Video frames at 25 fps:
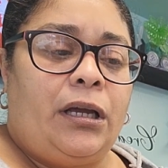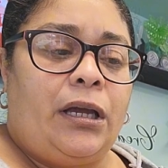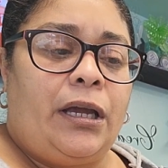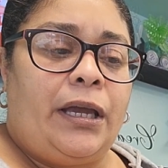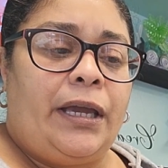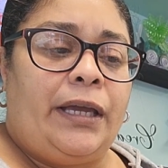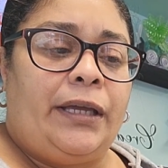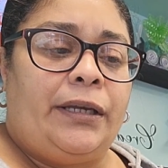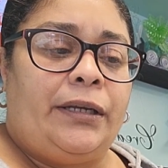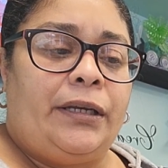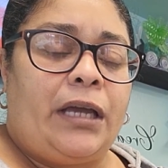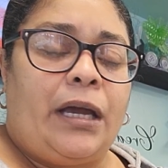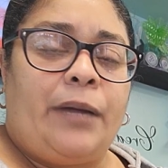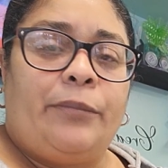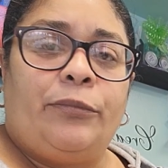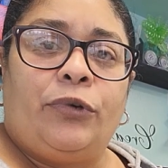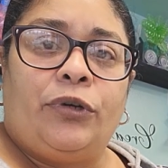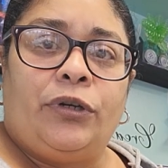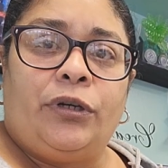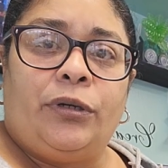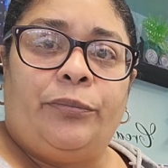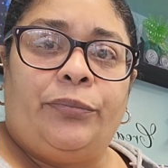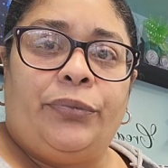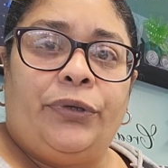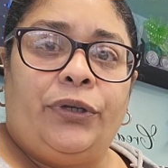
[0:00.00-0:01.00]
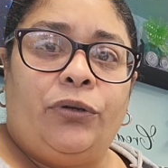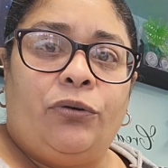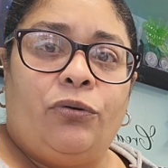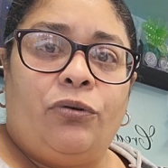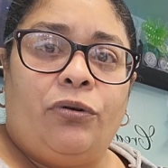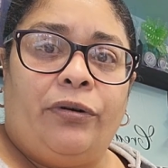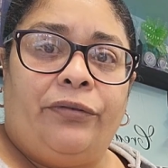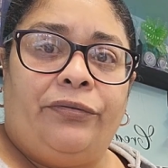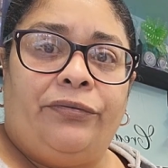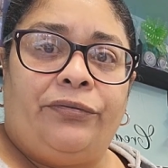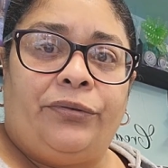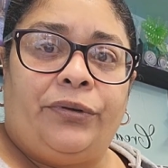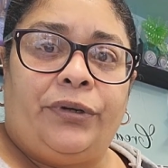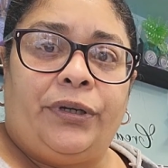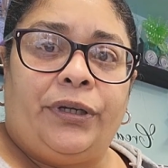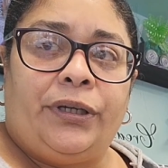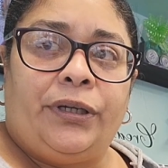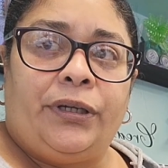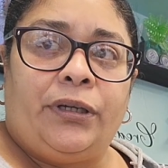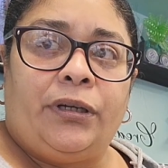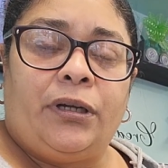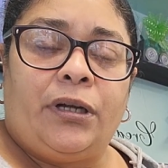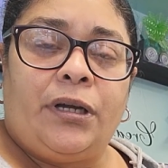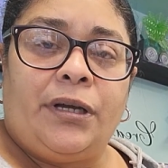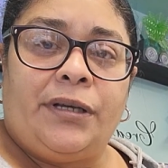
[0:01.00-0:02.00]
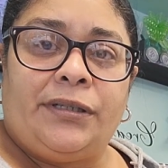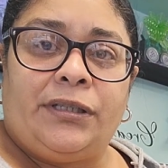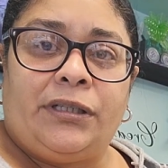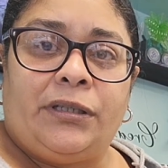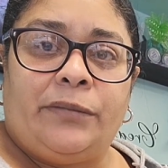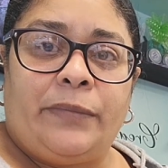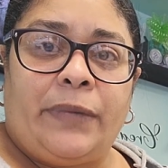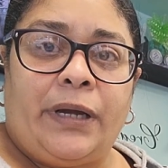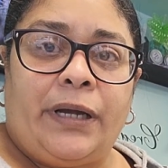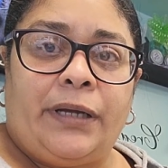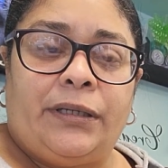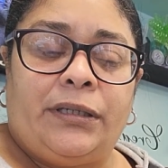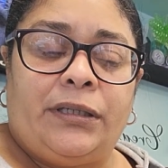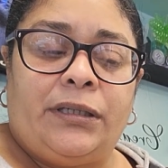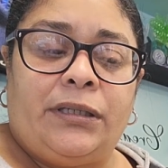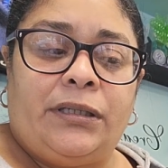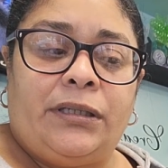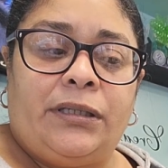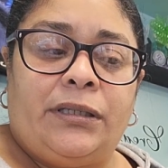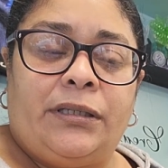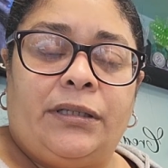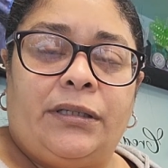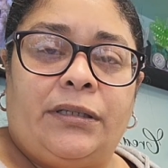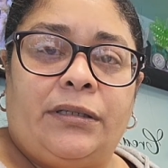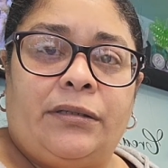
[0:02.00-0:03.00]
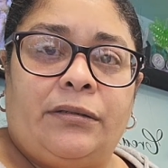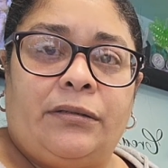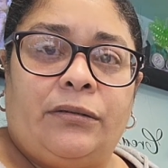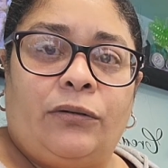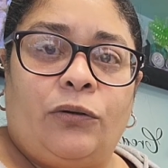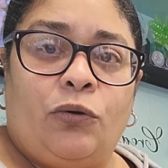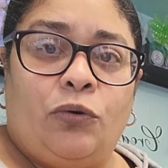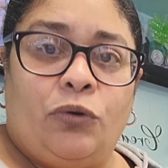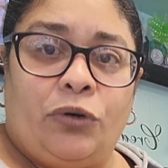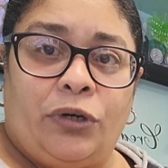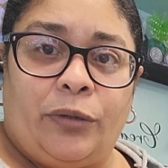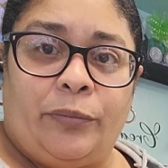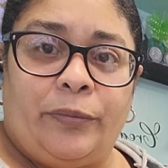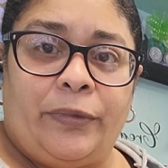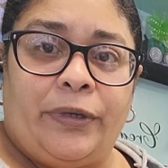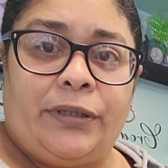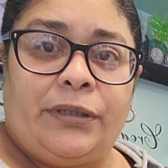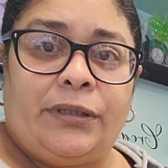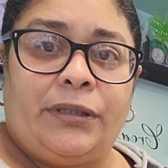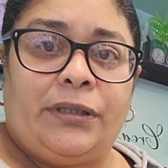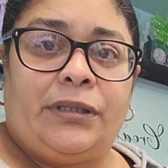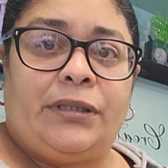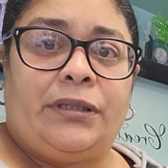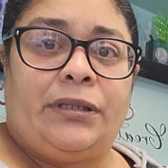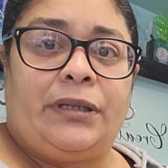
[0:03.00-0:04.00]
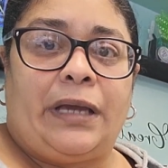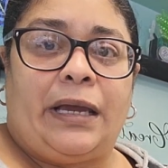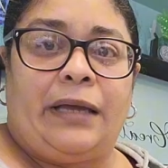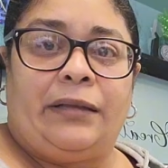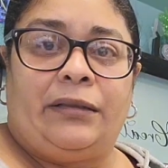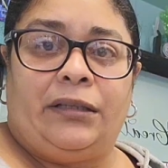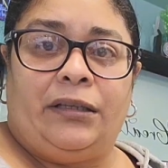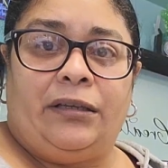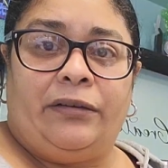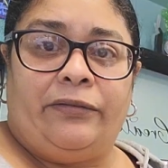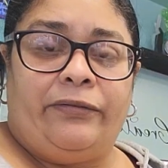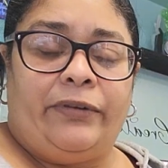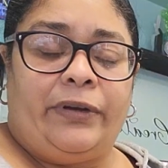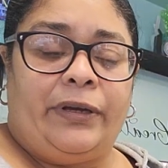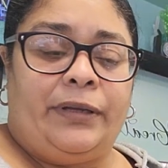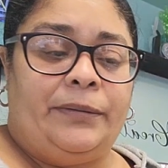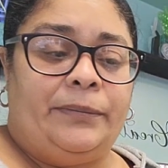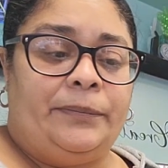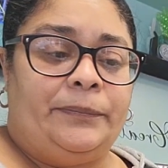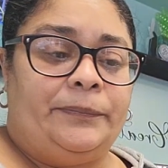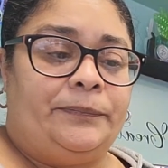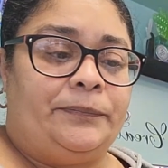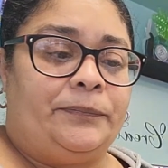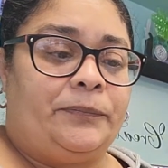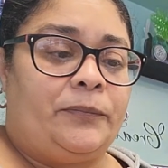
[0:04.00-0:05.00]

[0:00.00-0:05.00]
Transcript: and I'm going to be offering customized ornaments at the event.